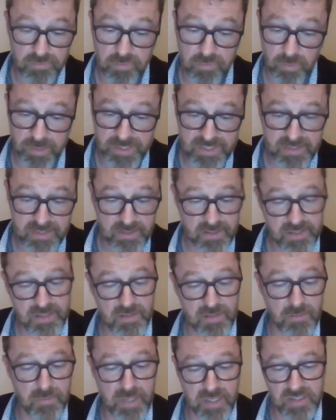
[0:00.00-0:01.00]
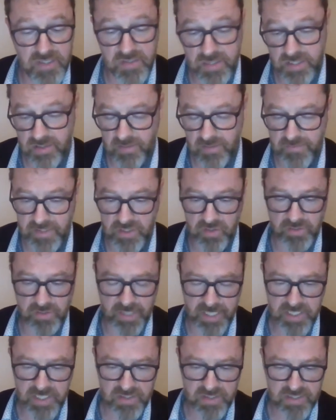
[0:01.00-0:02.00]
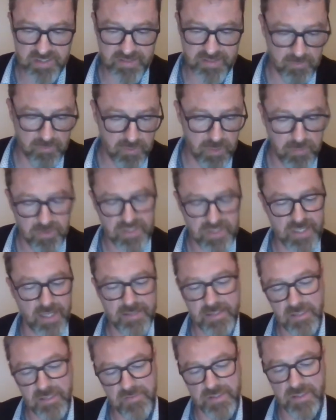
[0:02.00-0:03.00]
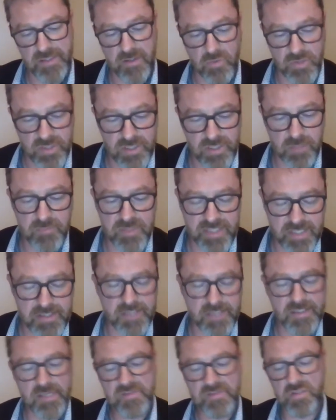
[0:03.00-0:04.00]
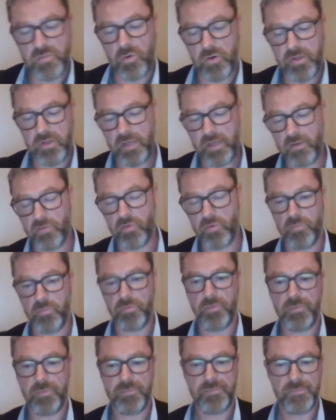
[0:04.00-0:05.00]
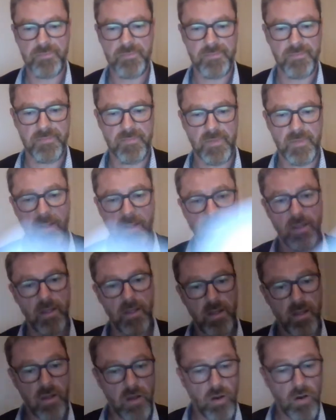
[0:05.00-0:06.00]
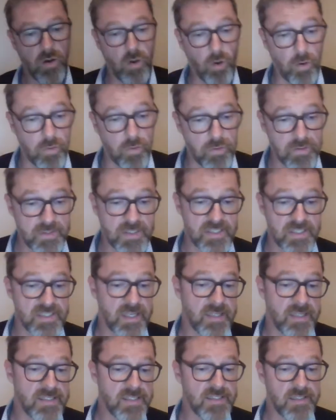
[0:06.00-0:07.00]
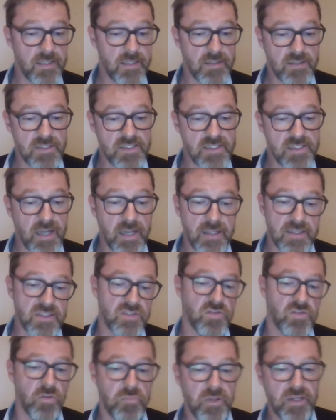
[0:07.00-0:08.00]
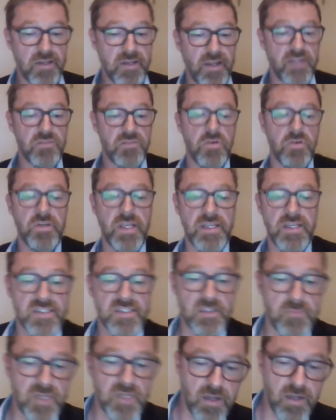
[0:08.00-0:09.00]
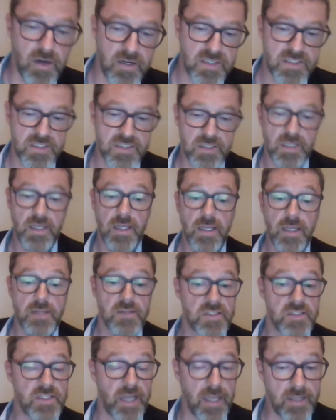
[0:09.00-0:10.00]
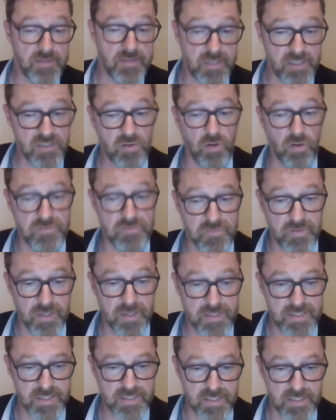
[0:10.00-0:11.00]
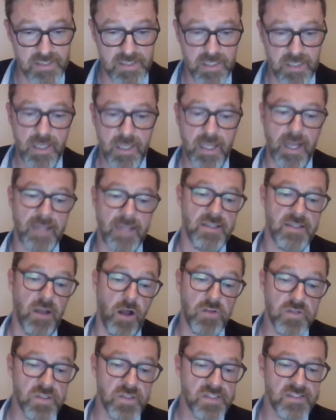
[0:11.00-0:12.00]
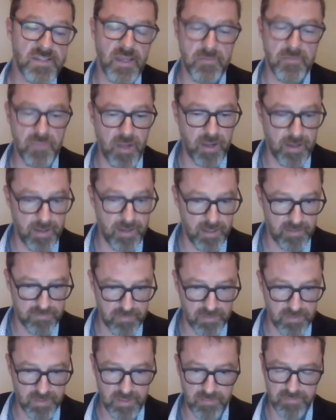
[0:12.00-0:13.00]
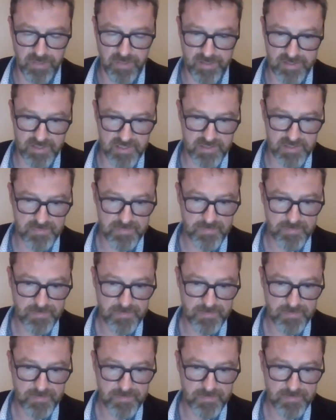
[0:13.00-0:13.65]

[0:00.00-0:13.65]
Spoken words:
for instance, the Ministries of Education STEM representatives working group. or the science topic networking seminars, the Scientix conferences, and other STEM high-level events.